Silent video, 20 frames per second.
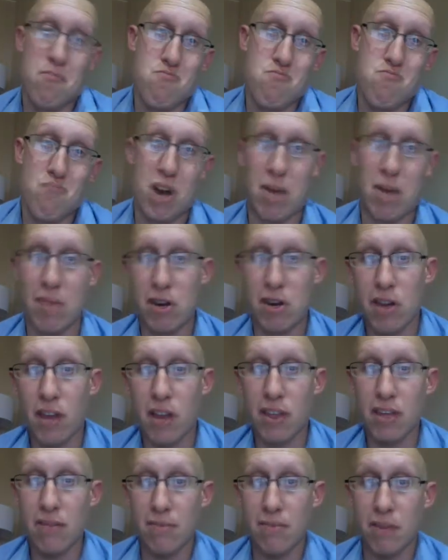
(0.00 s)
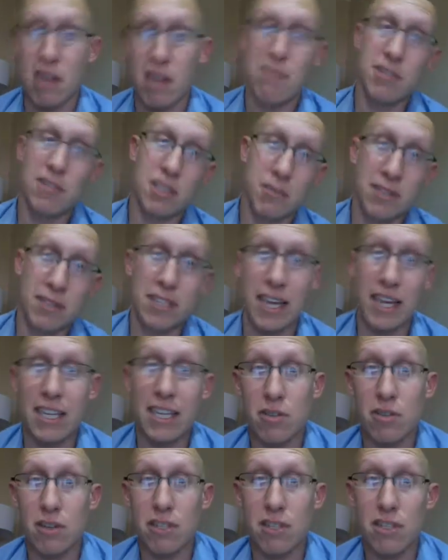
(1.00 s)
Might have been nothing, might have been something
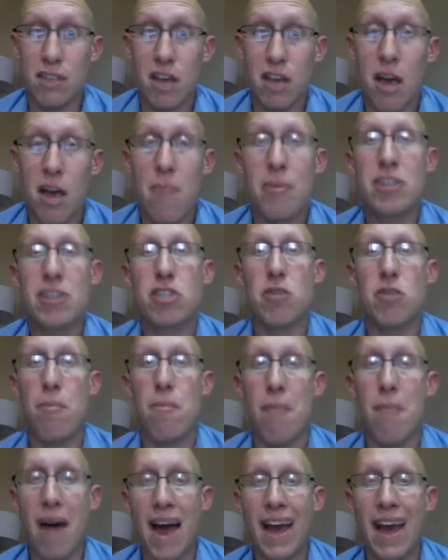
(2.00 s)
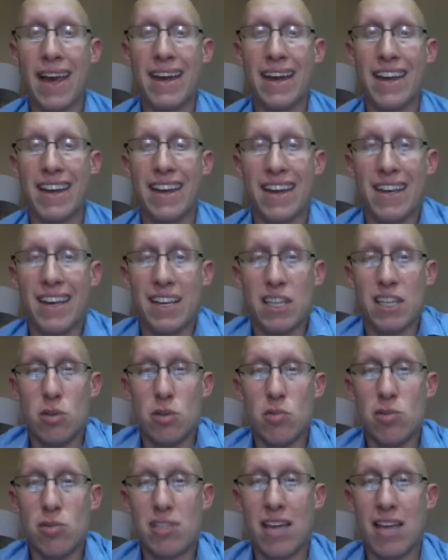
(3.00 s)
dangerous. But your mind
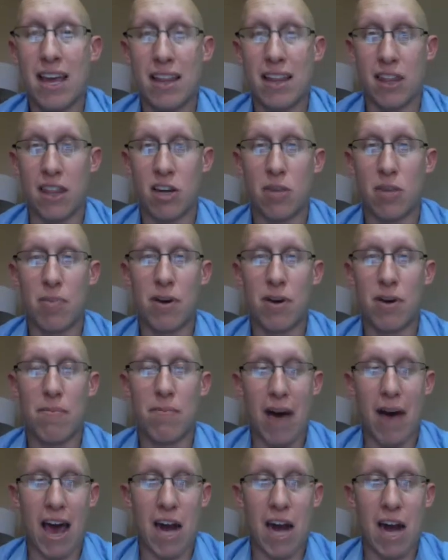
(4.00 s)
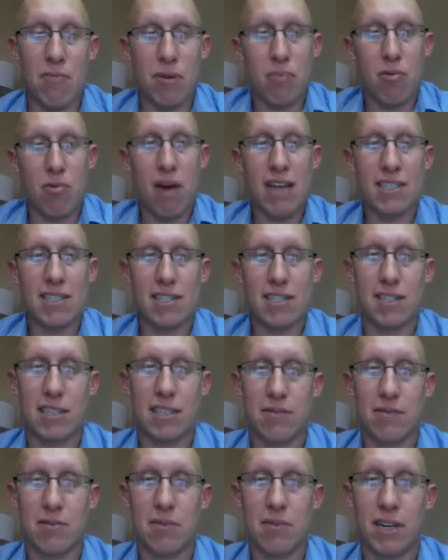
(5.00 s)
used that little bit of bottom-up processing
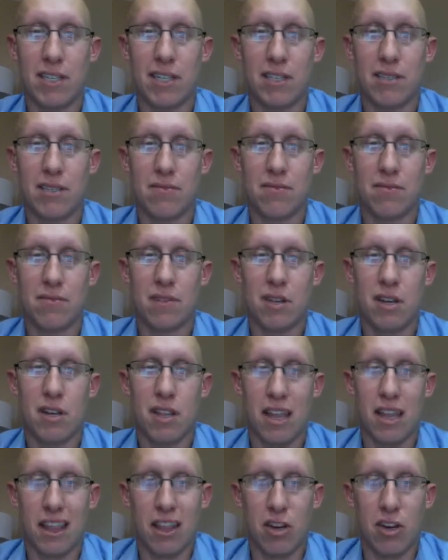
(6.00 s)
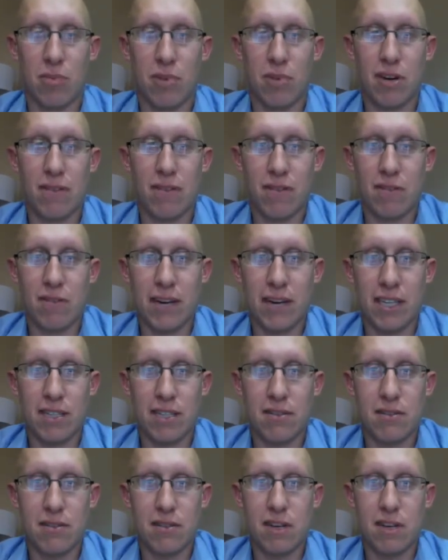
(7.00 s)
information, that little bit of
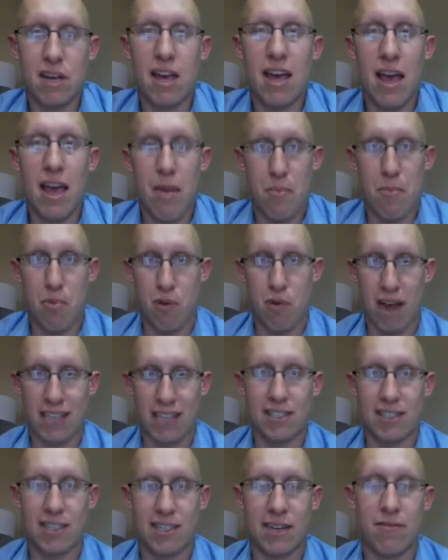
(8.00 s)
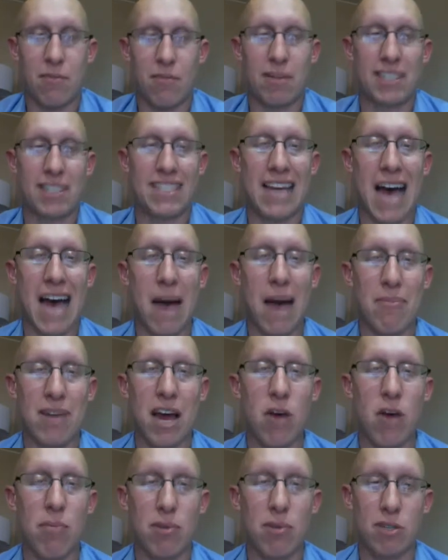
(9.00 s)
information, processed it from a
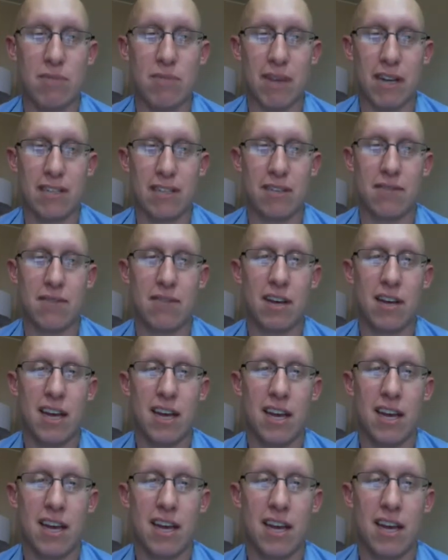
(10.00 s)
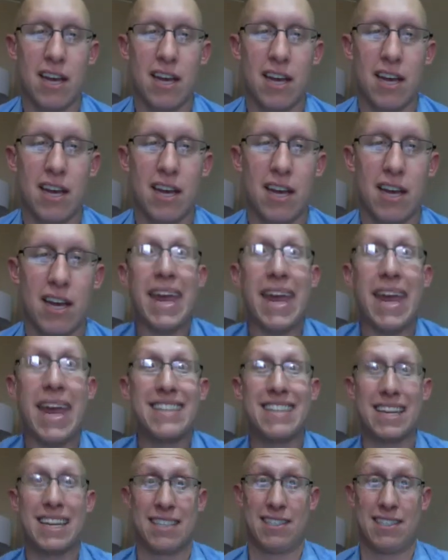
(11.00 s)
top-down perspective, and said, pay
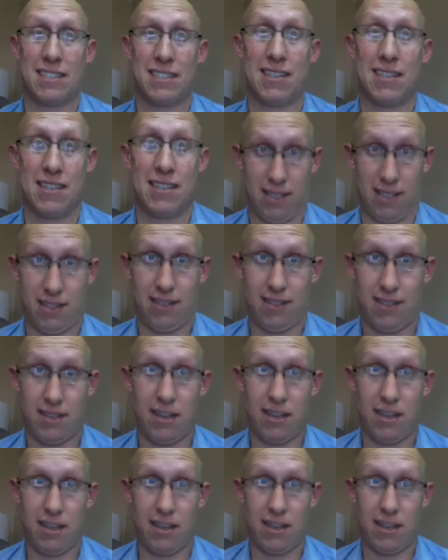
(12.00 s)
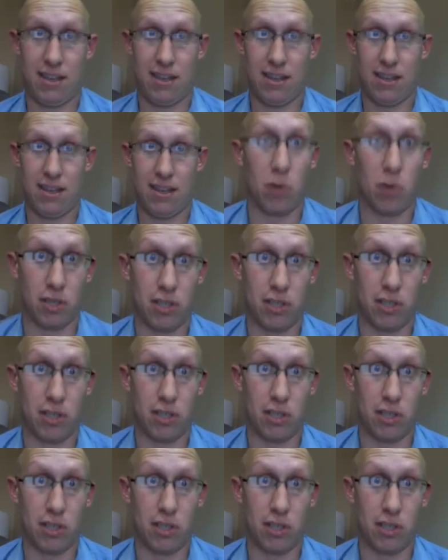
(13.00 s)
attention to this. It's important.